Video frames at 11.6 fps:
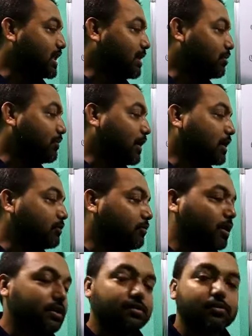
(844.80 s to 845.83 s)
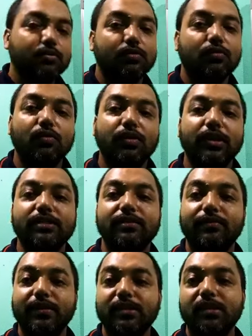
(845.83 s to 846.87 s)
type of earthquake is known as
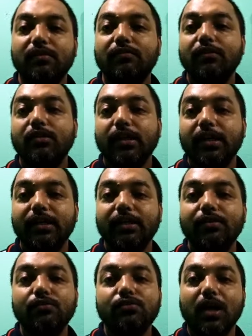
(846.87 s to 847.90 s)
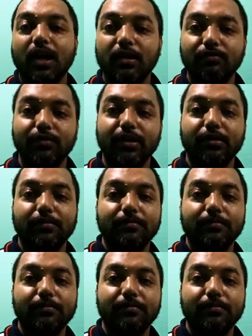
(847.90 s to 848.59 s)
reservoir induced earthquake.